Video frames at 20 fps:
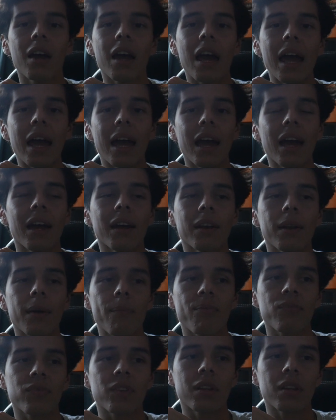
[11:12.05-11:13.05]
and
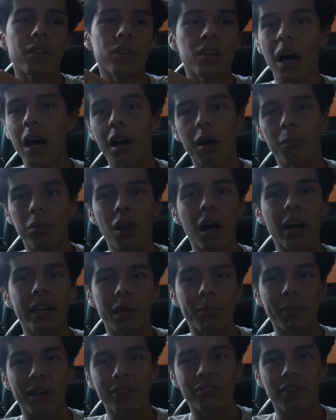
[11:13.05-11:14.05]
not
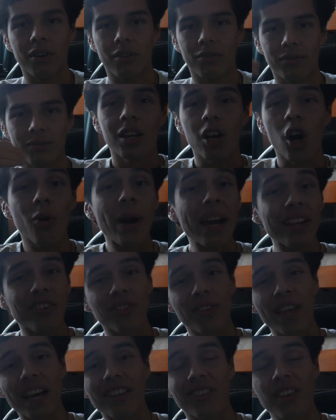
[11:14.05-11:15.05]
unblocking myself. All right,
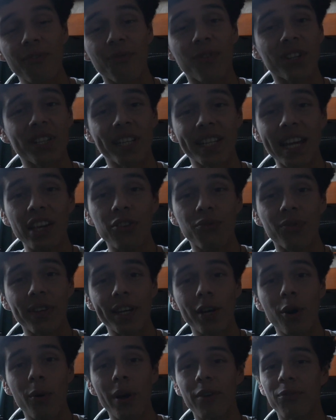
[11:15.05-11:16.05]
so that's it for today's
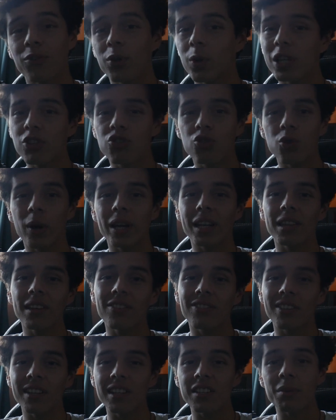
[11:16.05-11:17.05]
video. If you enjoyed
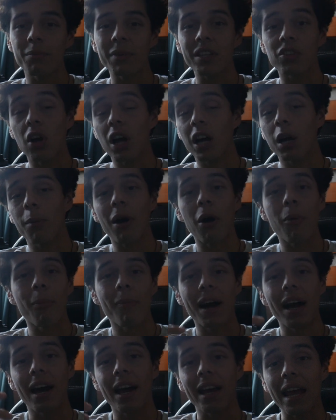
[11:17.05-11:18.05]
listening to me talk about
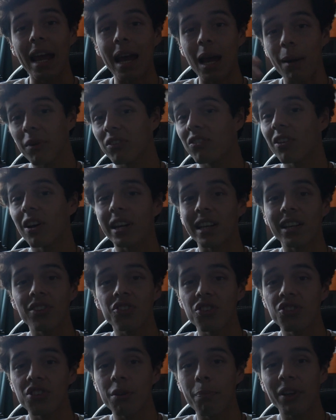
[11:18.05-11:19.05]
my Amazon
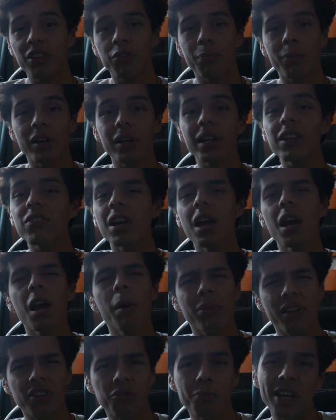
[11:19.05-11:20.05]
internship experience,
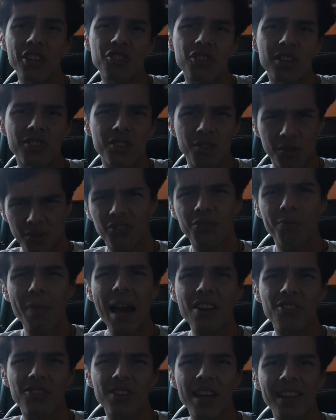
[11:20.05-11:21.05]
please make sure to
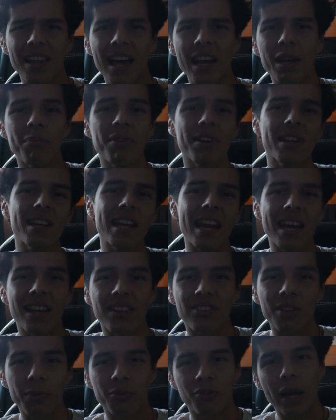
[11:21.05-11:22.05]
smash that like button
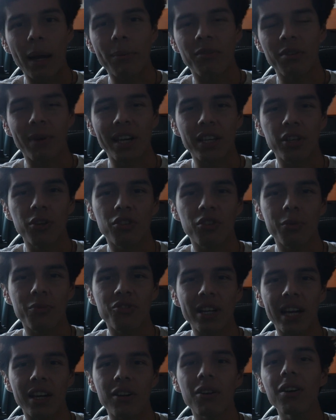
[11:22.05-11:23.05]
and subscribe to my YouTube
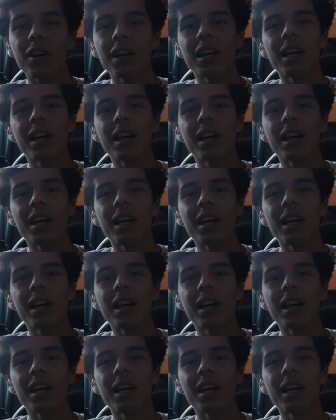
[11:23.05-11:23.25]
channel.